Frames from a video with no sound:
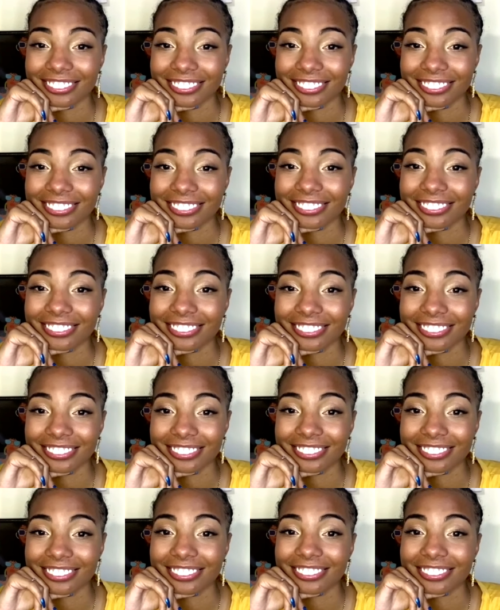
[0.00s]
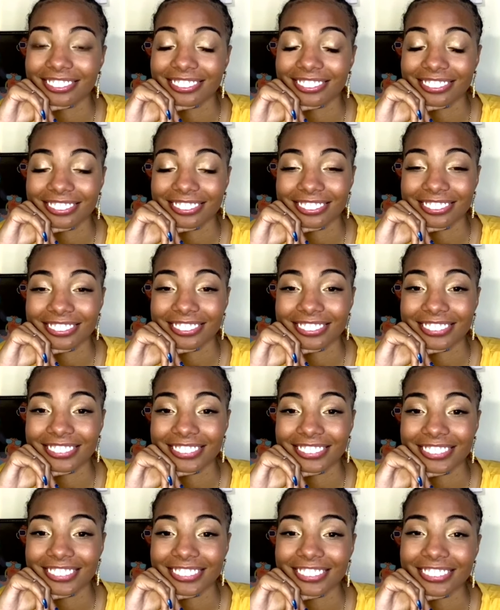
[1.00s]

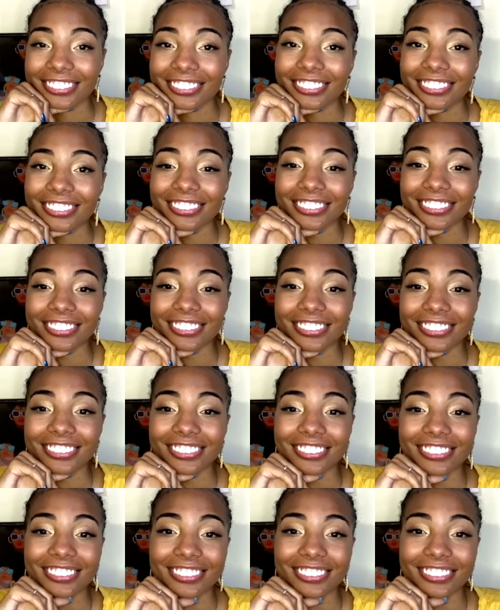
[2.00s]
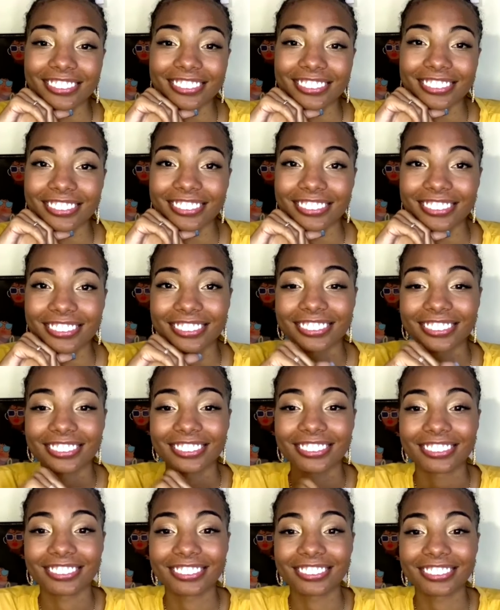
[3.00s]

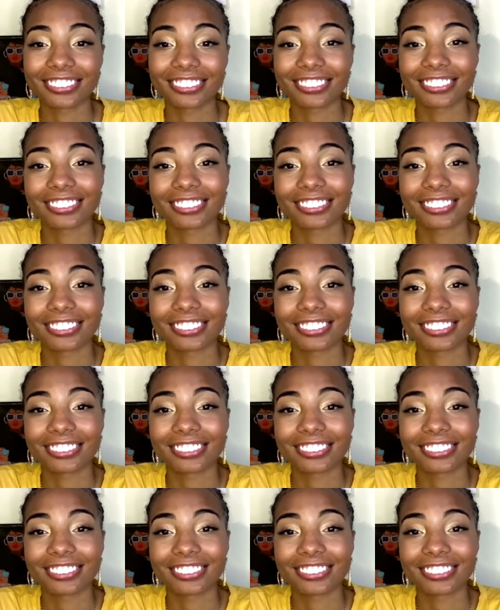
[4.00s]
No words are spoken by the person on screen.